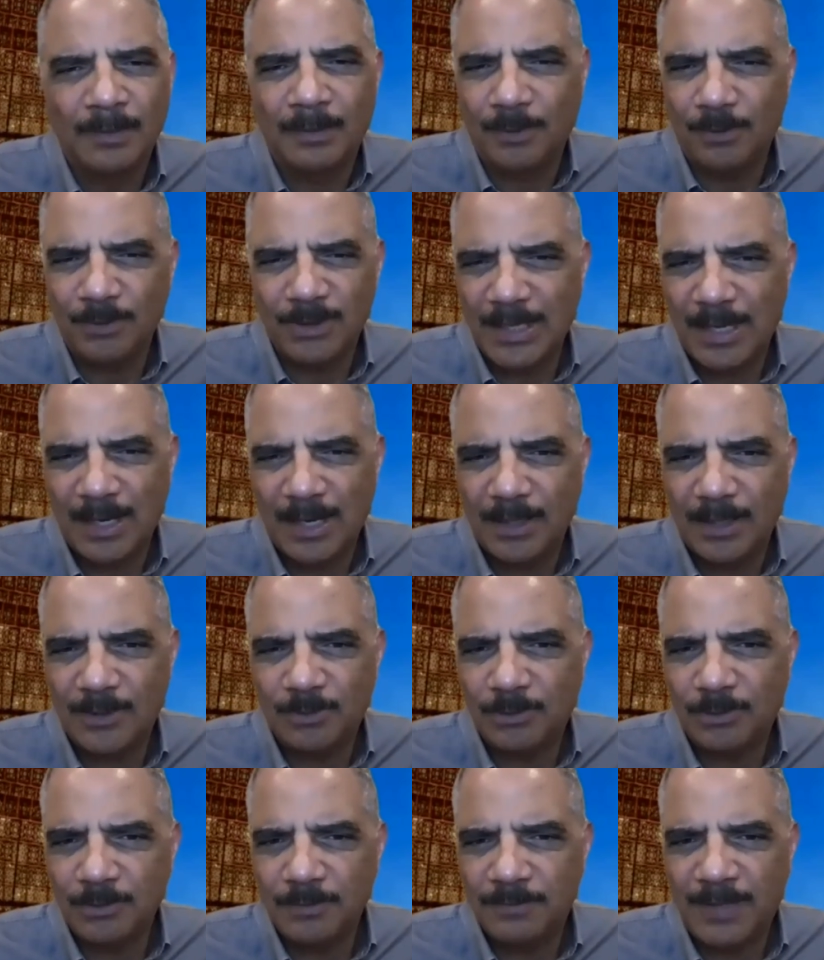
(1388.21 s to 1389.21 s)
Those
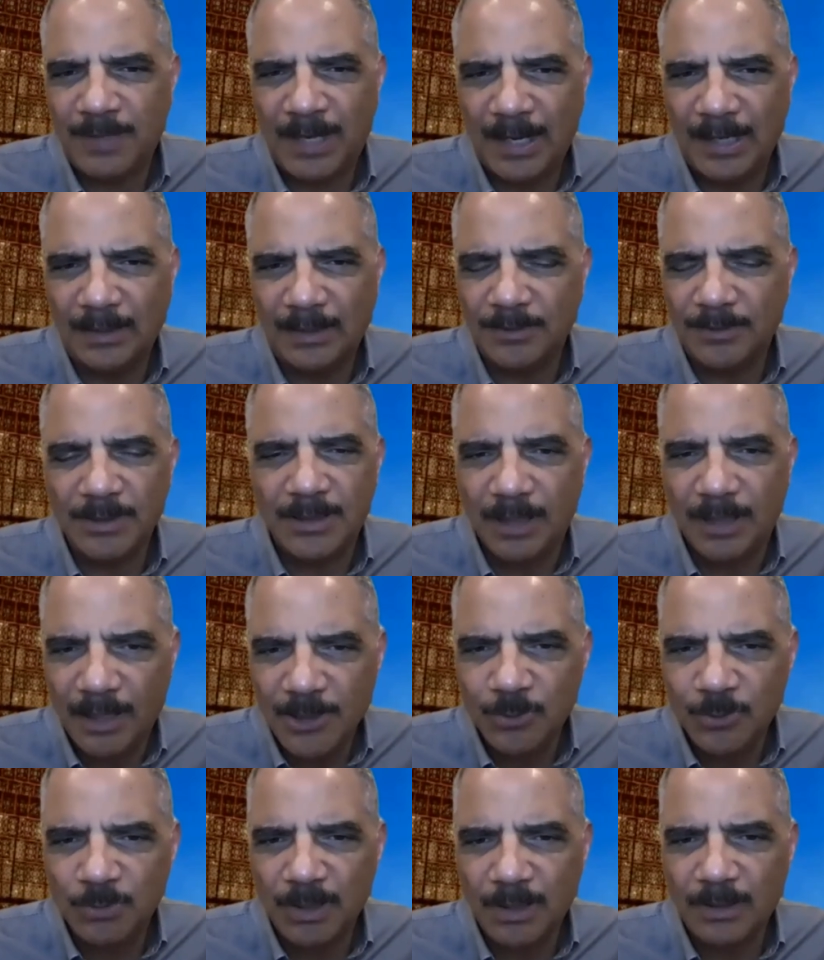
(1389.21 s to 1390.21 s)
candidates will do fine. They're in
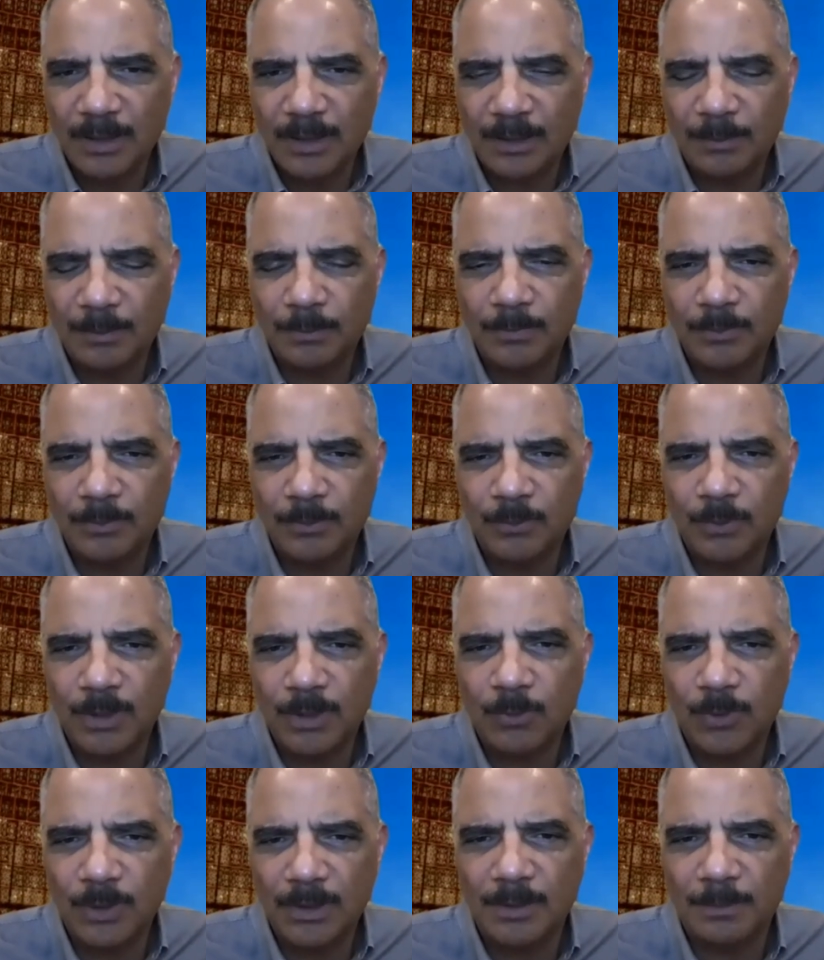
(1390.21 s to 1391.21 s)
touch with um,
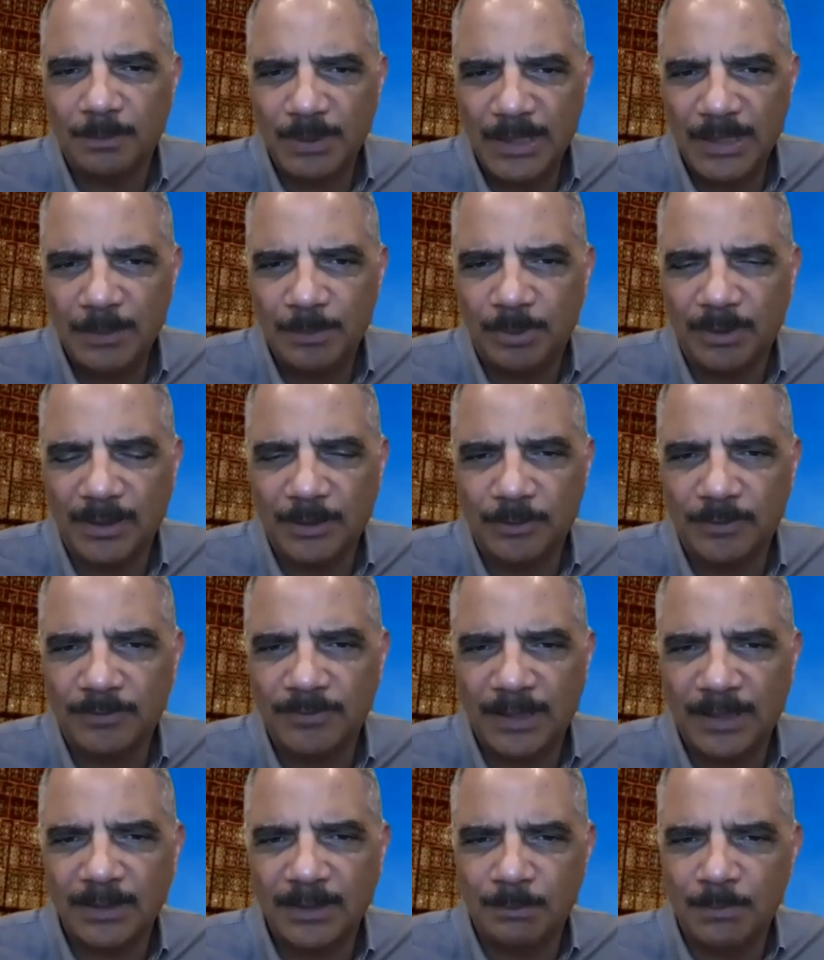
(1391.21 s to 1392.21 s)
with the people. They
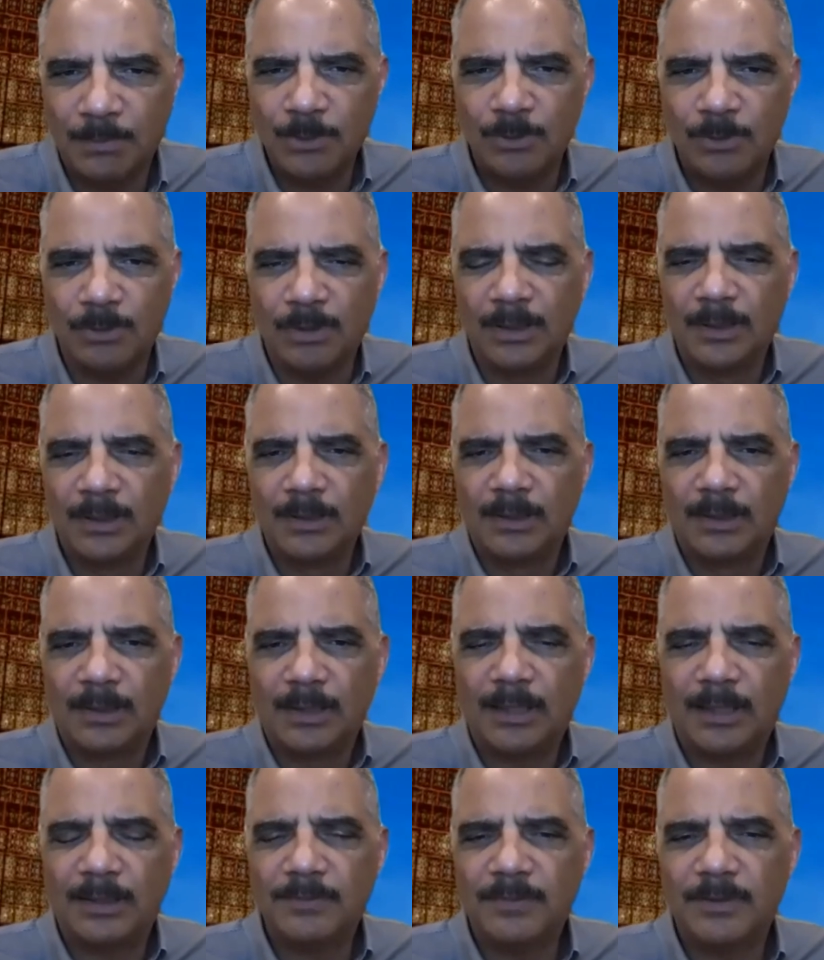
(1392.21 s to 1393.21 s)
reflect the mood
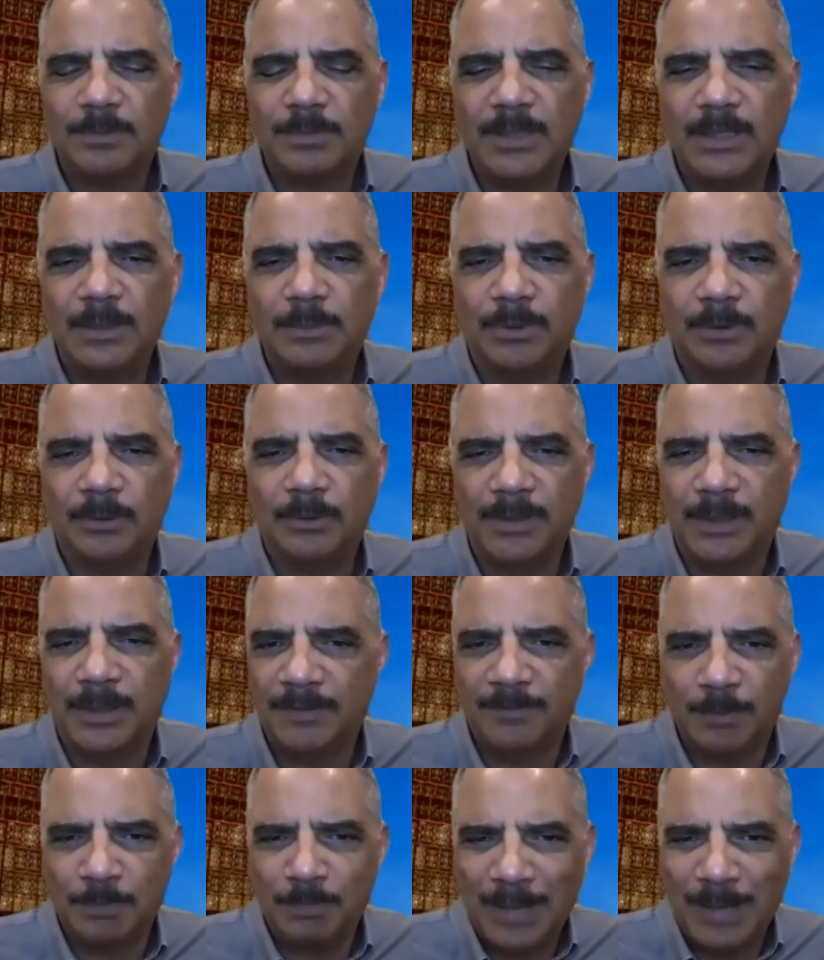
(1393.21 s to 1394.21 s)
of the people. They
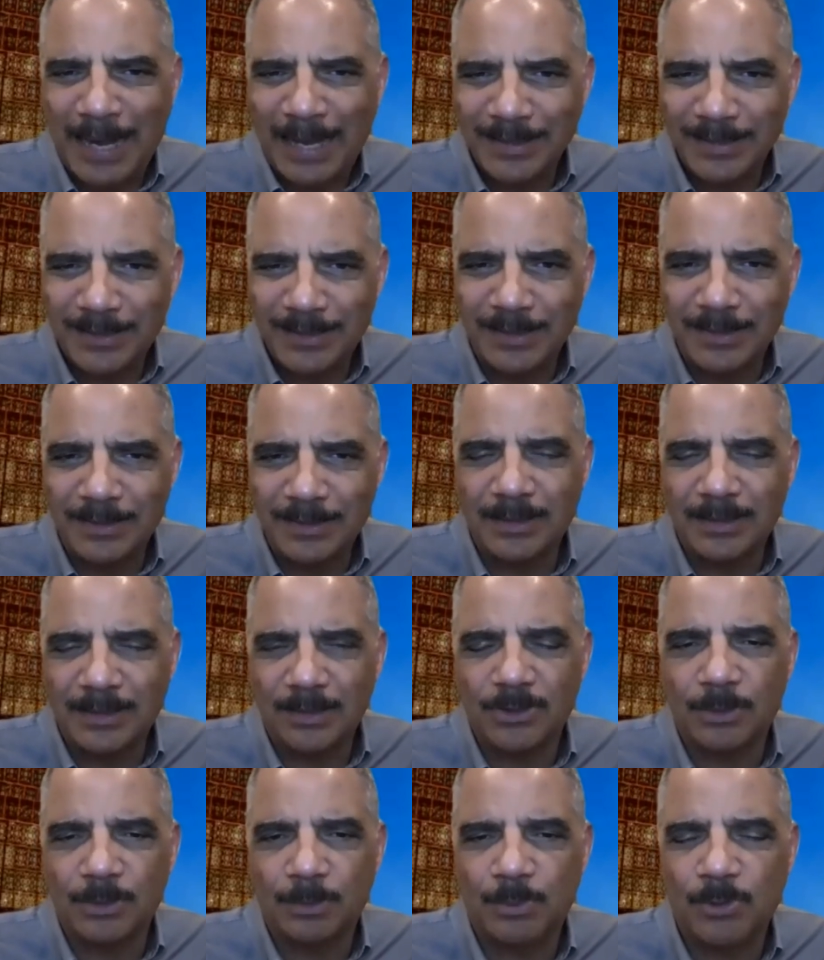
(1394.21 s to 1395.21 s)
have policies that
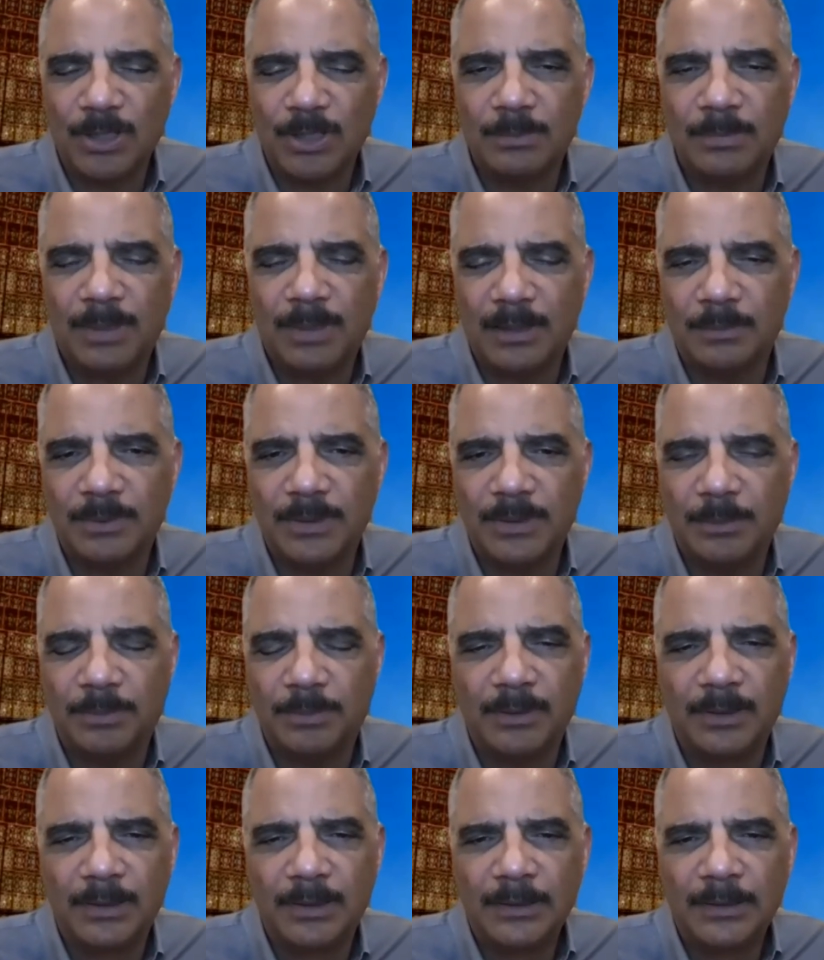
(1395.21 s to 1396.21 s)
are supported by the
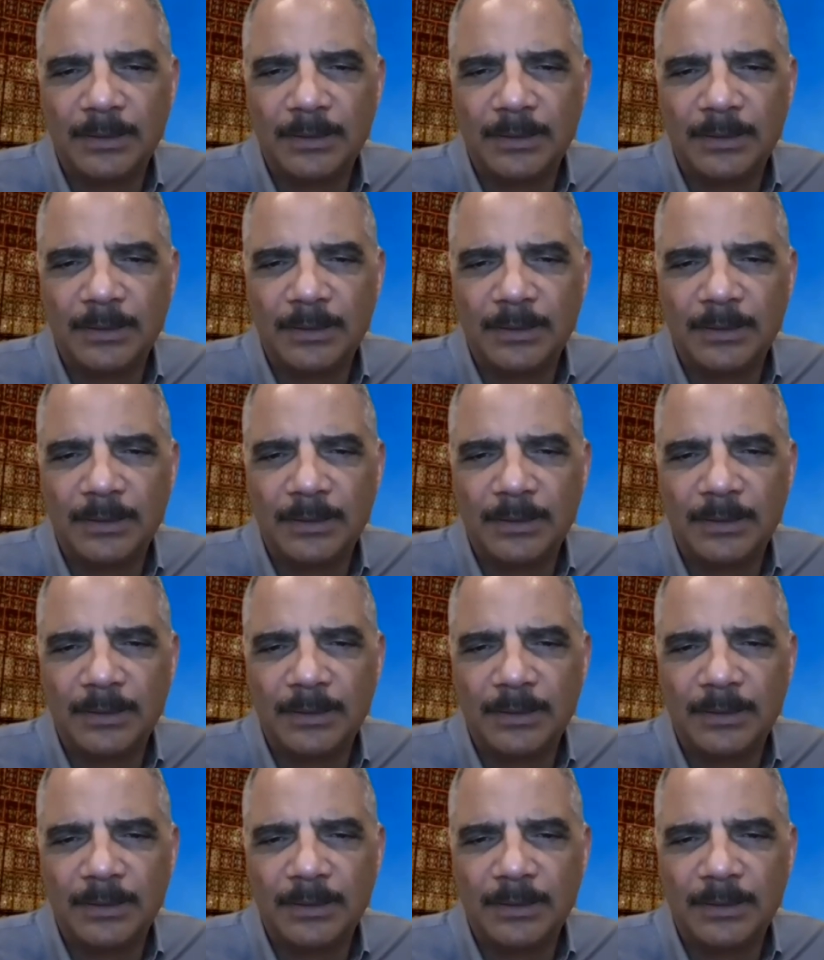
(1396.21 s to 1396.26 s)
people.